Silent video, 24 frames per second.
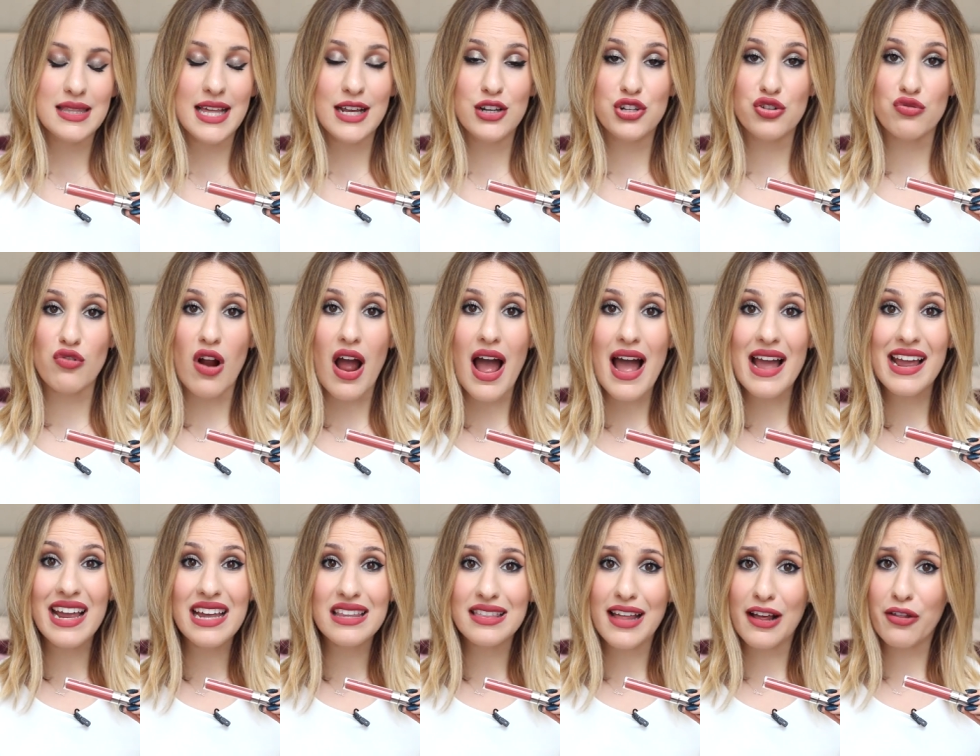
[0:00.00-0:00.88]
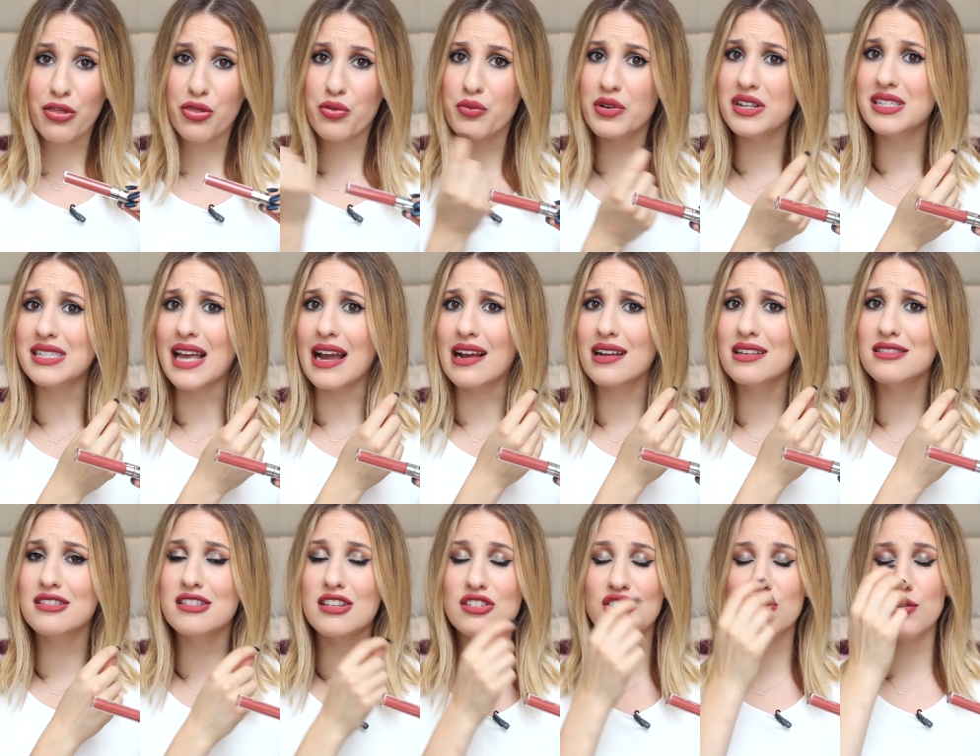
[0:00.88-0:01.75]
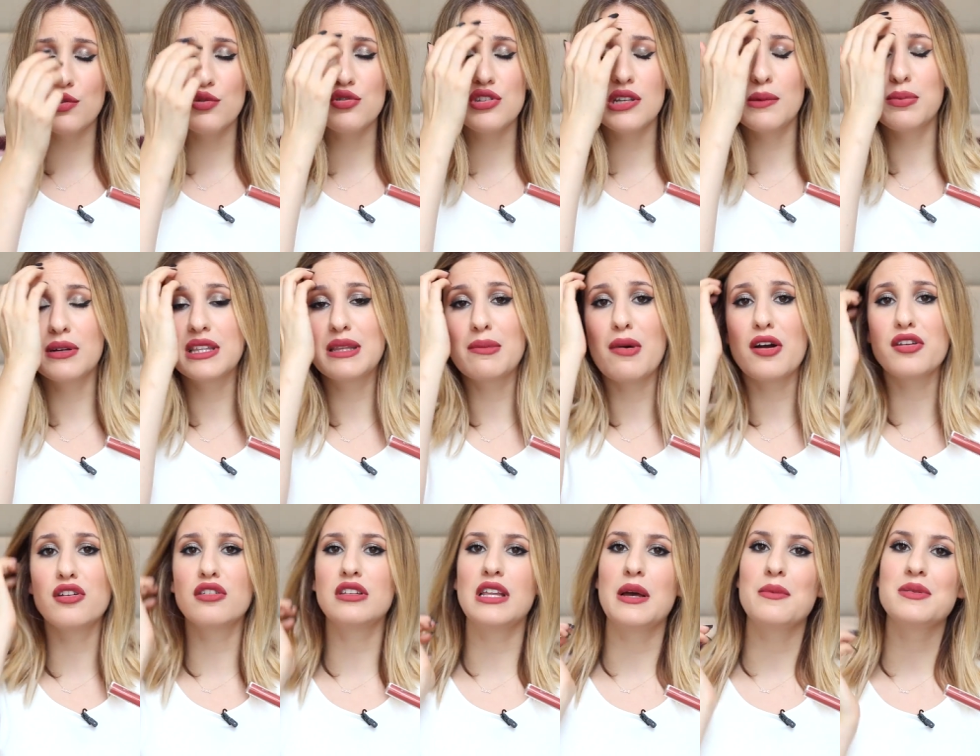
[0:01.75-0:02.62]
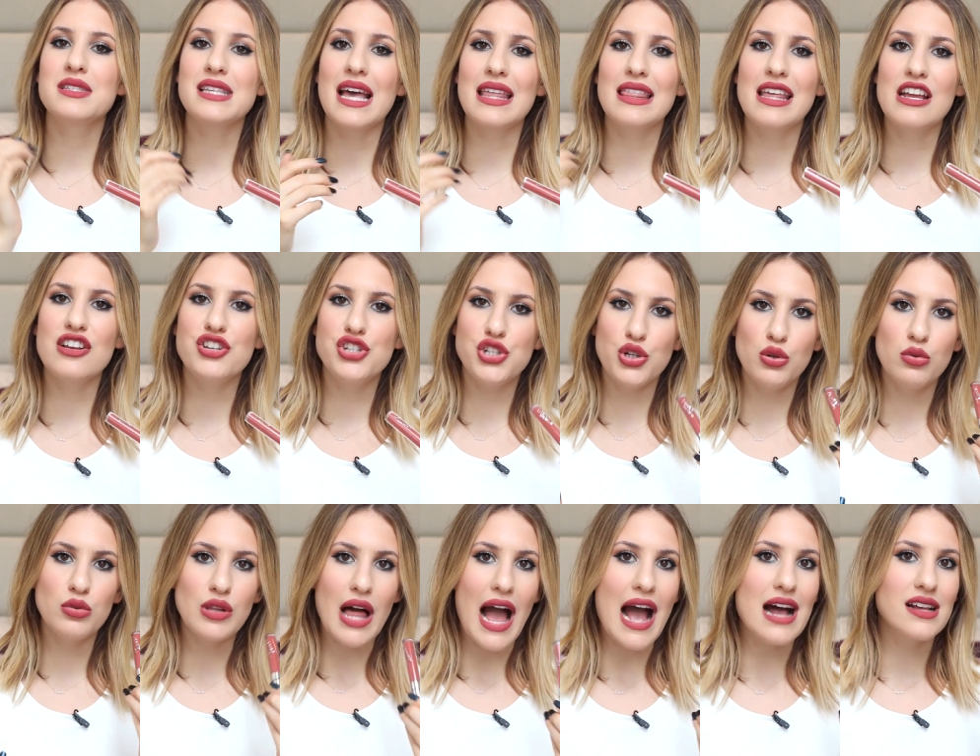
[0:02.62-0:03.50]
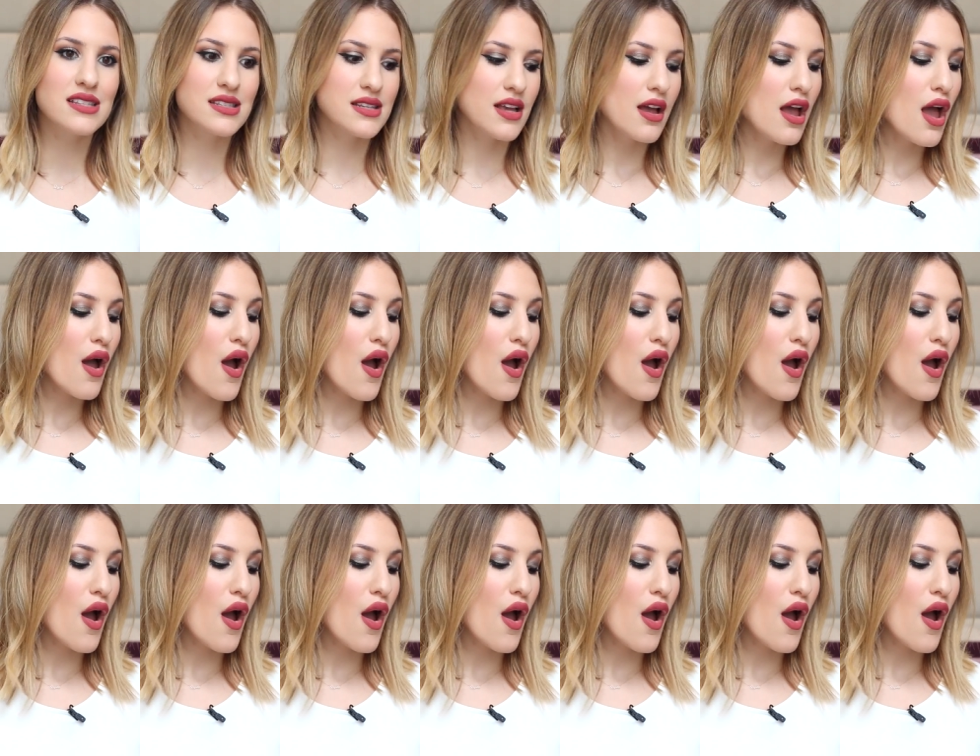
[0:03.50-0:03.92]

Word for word: They dry in like three seconds as soon as you put them on your lips and they do last